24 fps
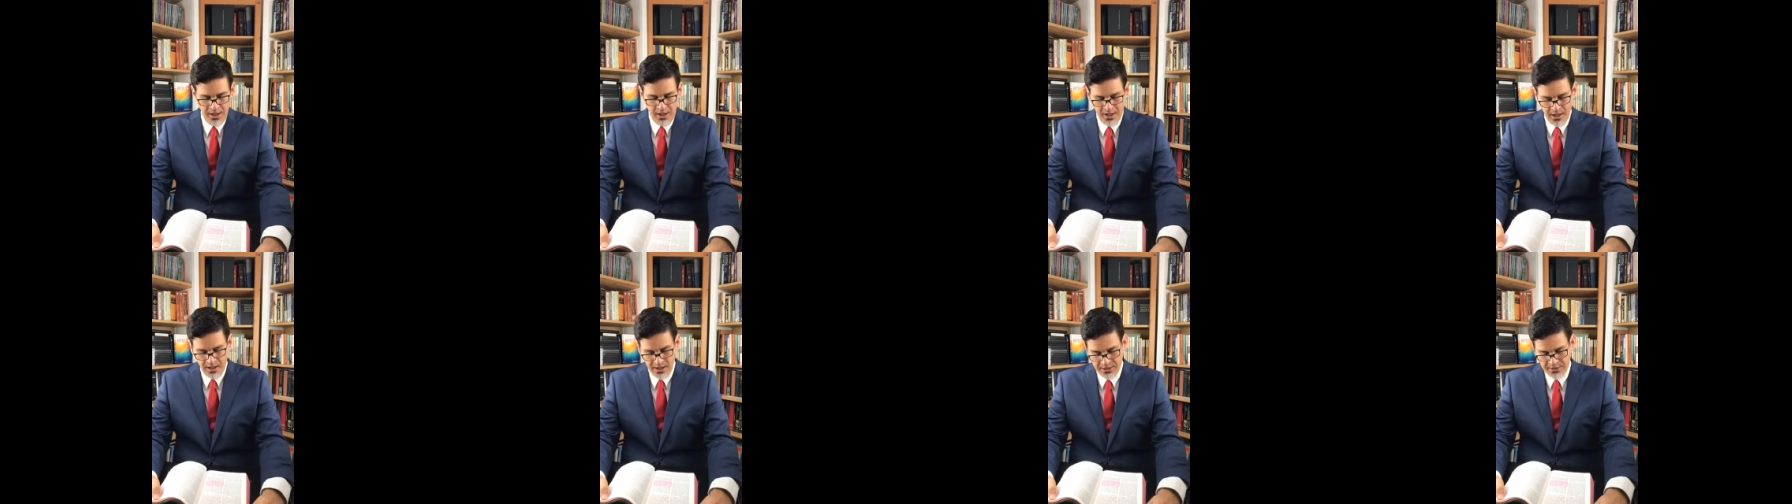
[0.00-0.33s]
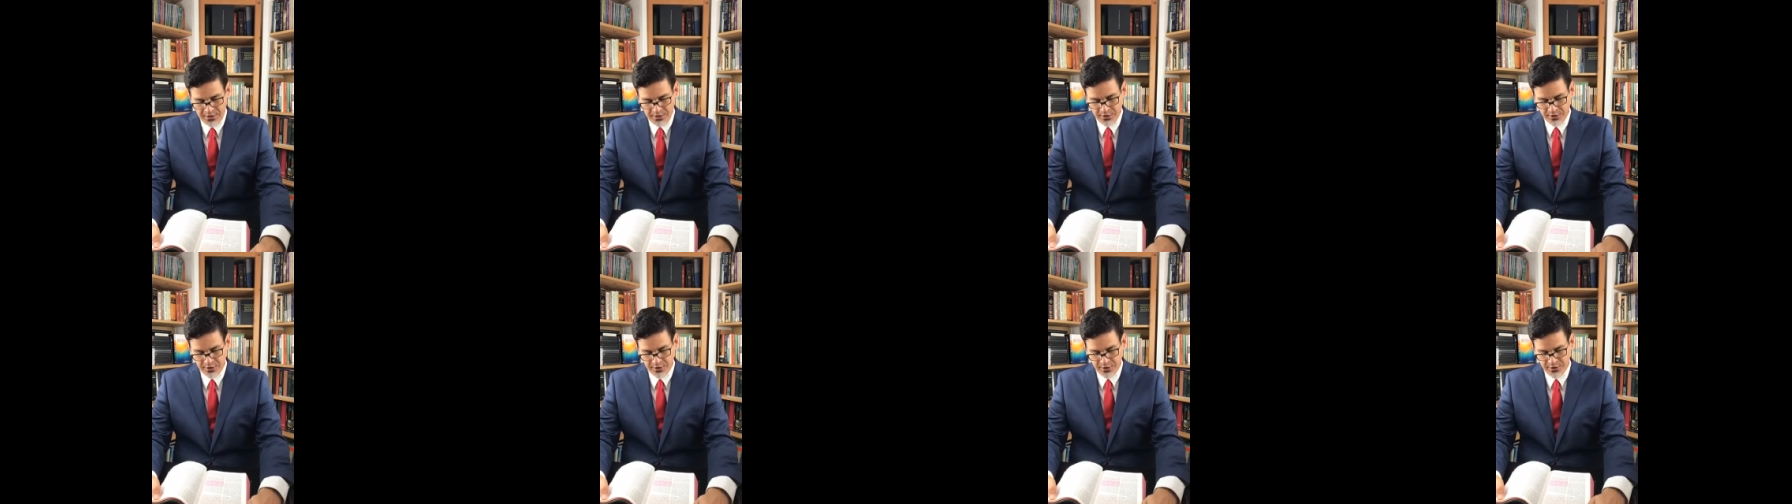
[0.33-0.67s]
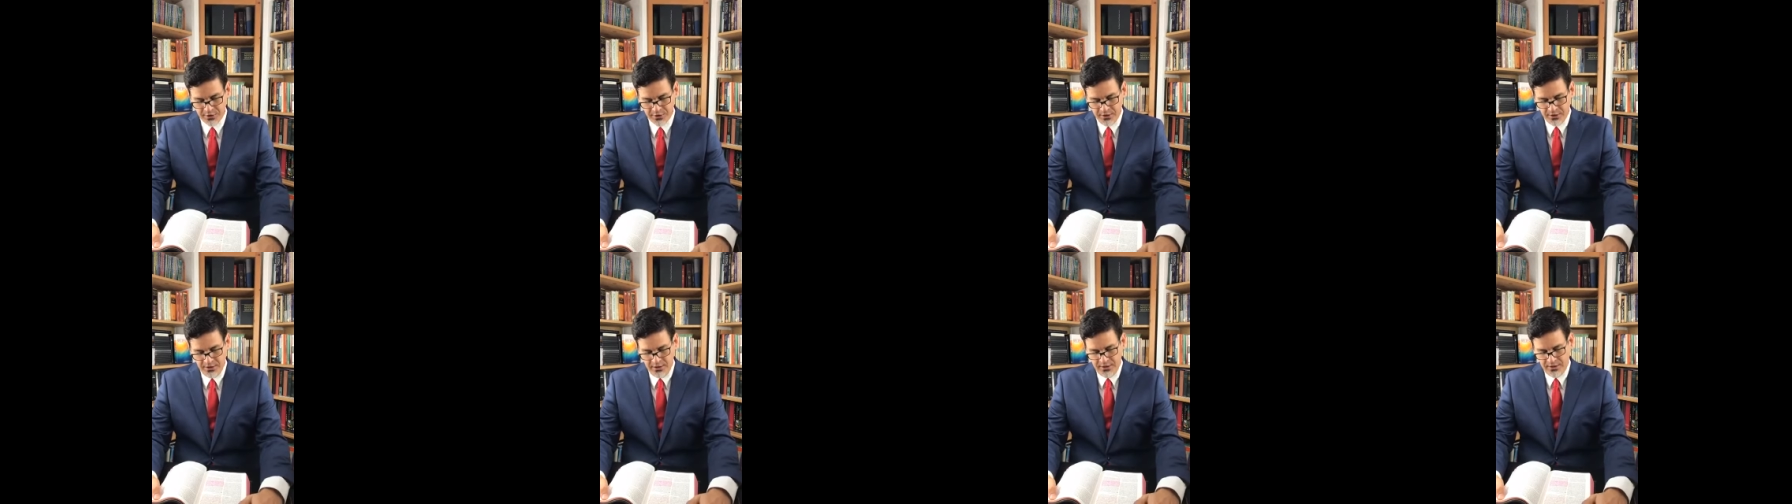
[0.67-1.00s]

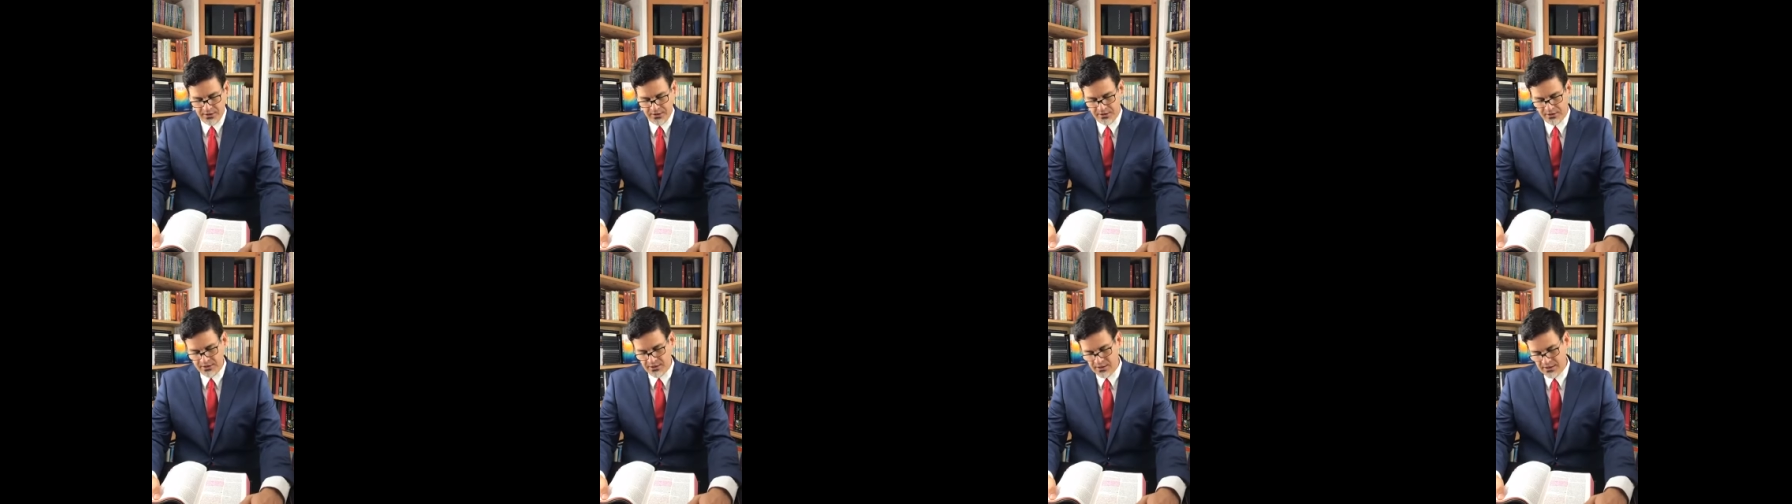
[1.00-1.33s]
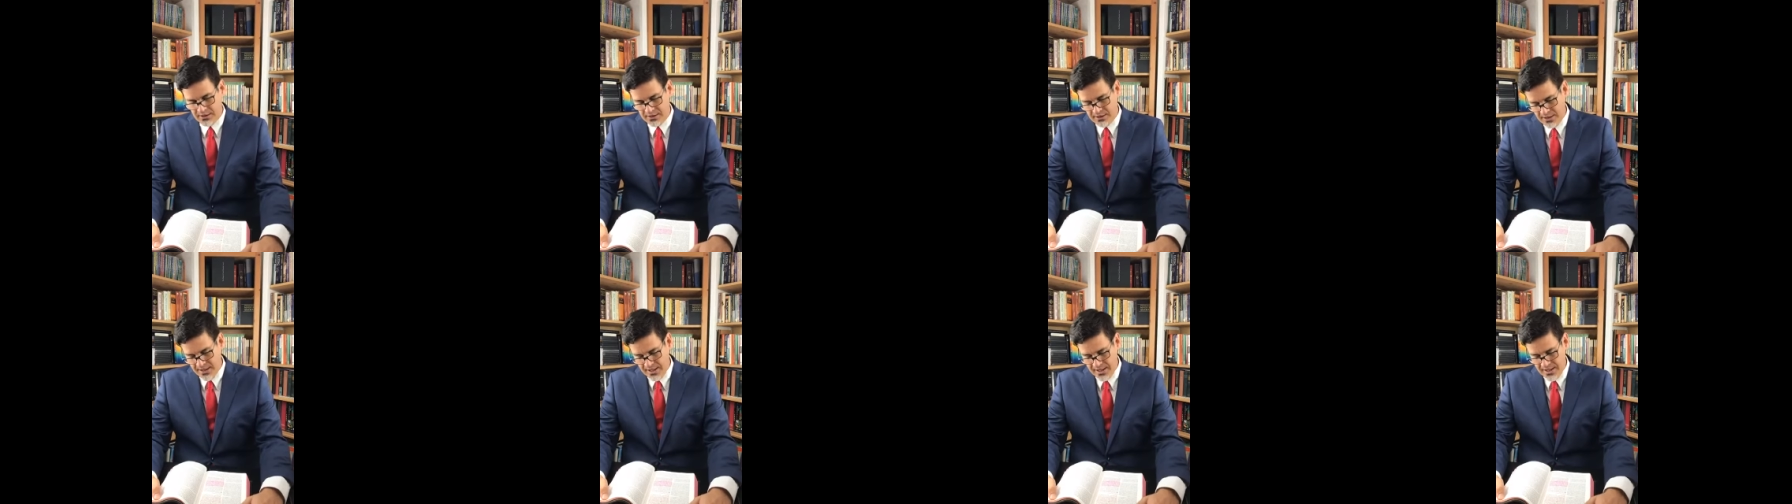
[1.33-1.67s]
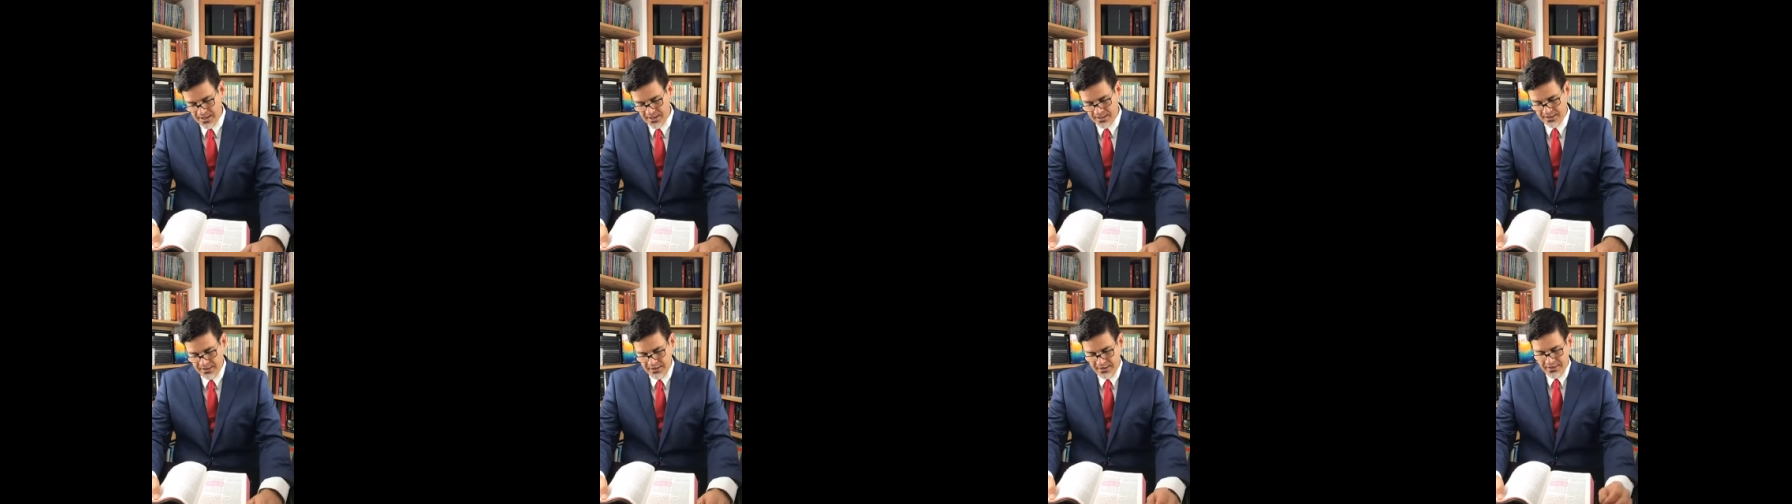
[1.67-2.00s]
under the law,